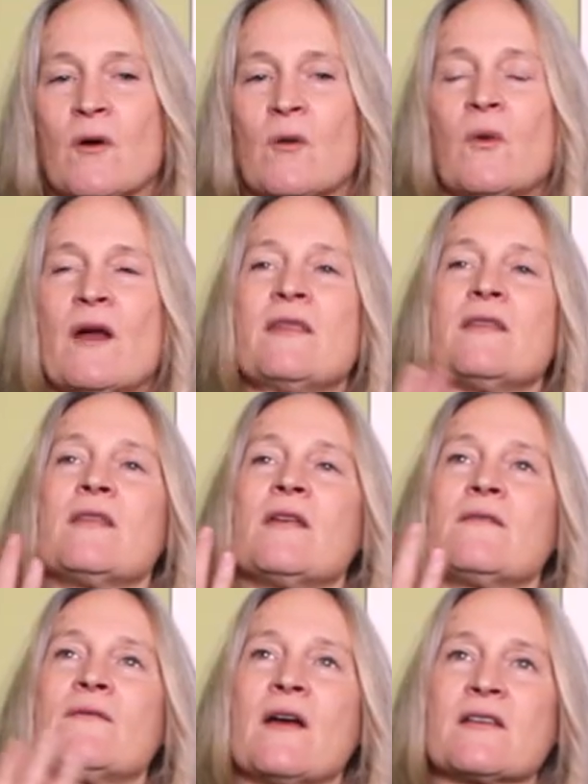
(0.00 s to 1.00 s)
When
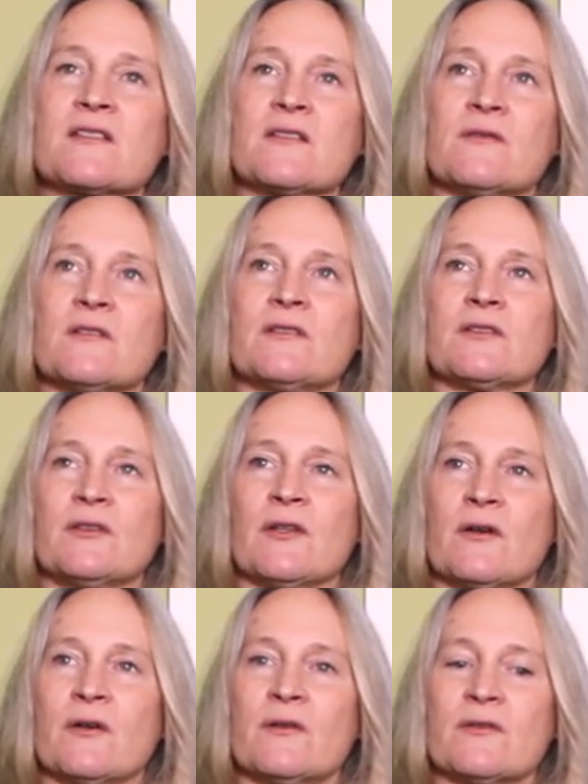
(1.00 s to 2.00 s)
the festival
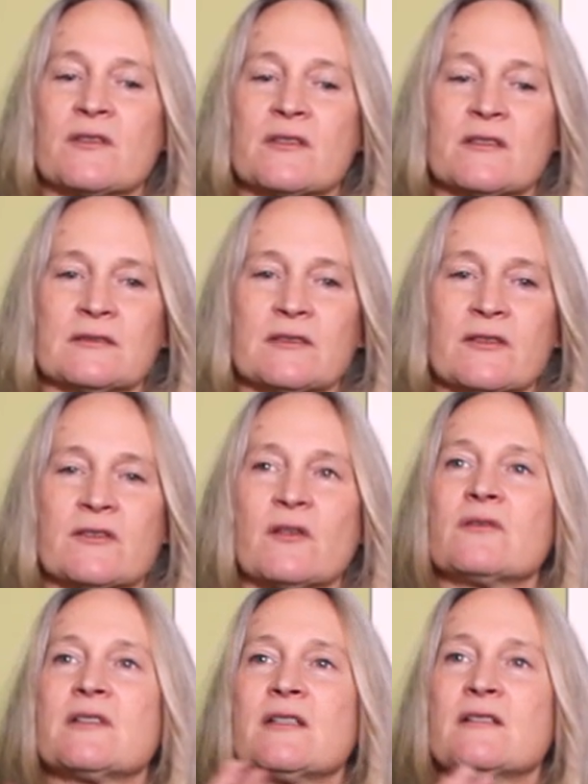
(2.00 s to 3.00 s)
closed,
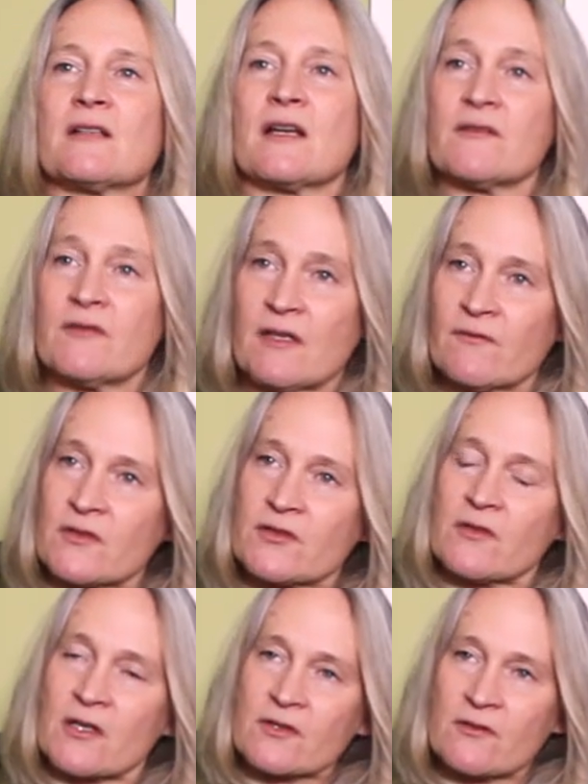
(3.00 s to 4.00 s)
so did kind of the
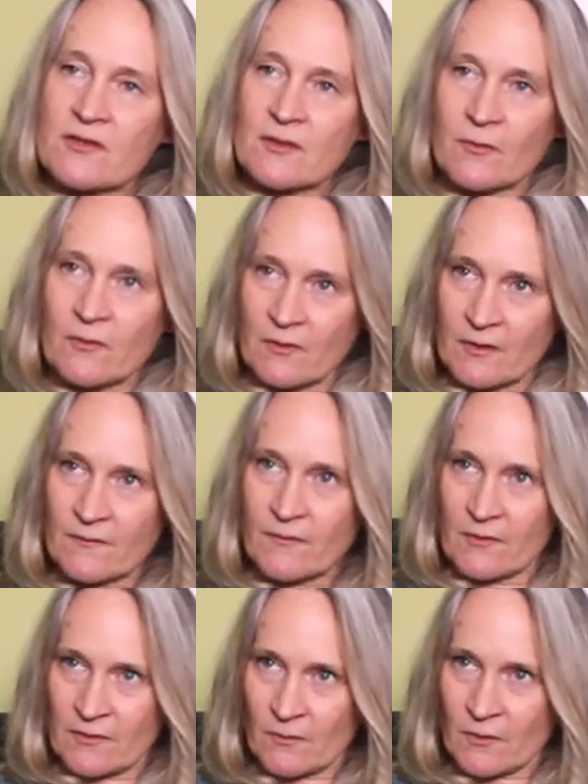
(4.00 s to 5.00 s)
infrastructure and support
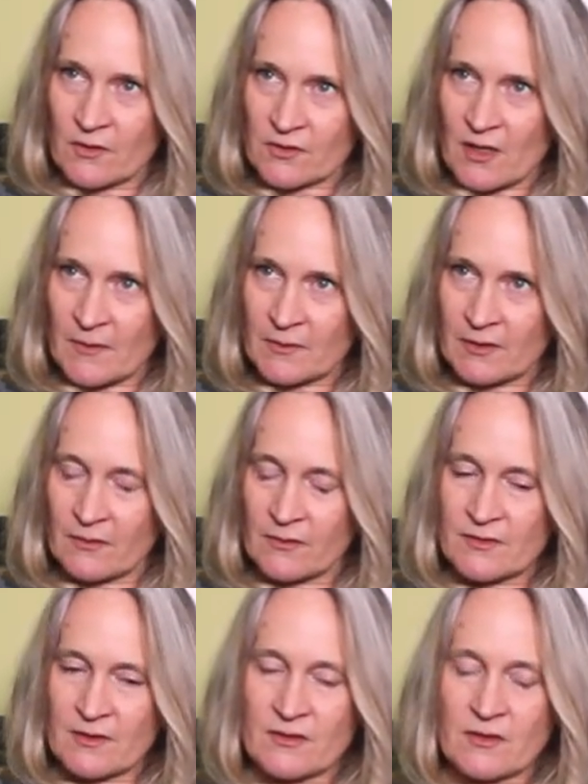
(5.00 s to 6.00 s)
for the workshop
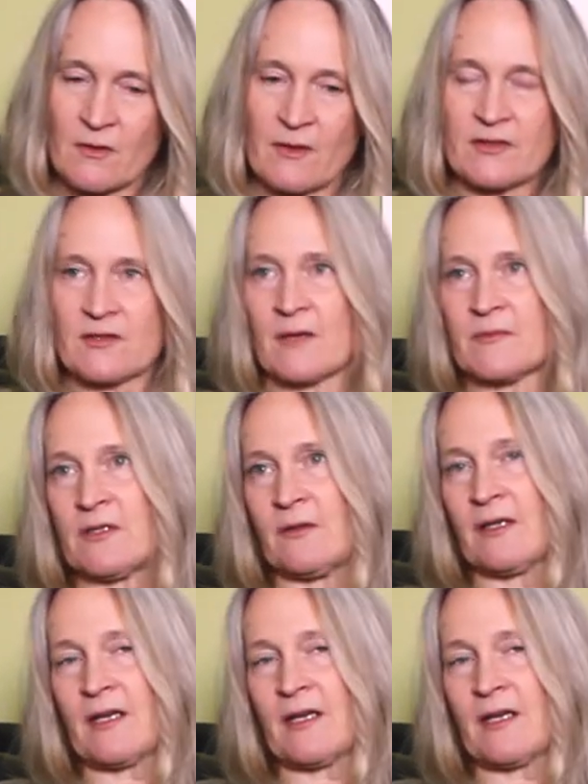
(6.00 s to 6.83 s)
close, and so I stopped doing